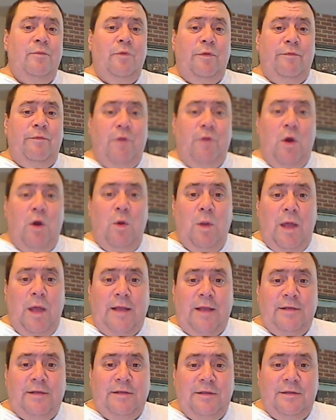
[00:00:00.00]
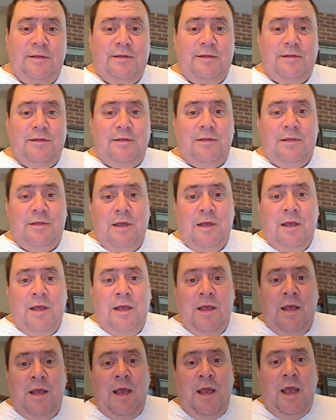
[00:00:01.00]
with Rolexes
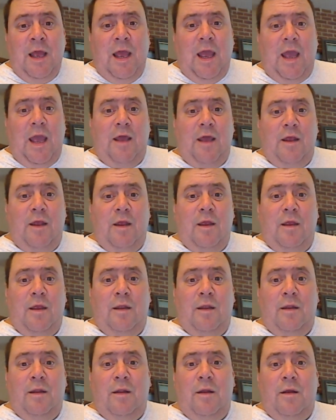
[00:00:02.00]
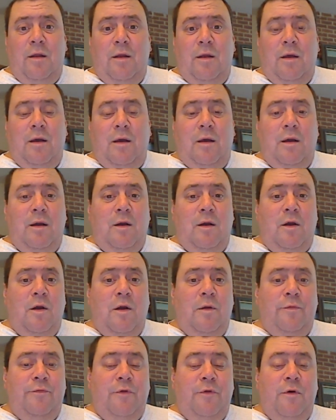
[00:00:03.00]
and uh,
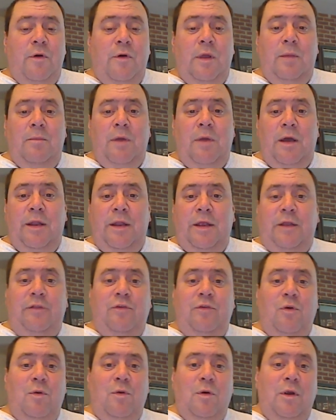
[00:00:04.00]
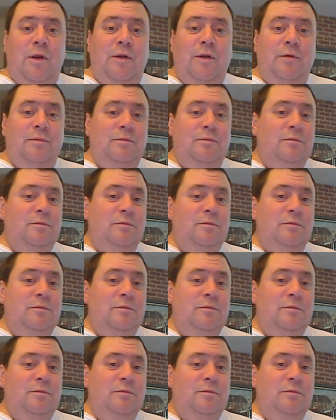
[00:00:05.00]
are throwing money toward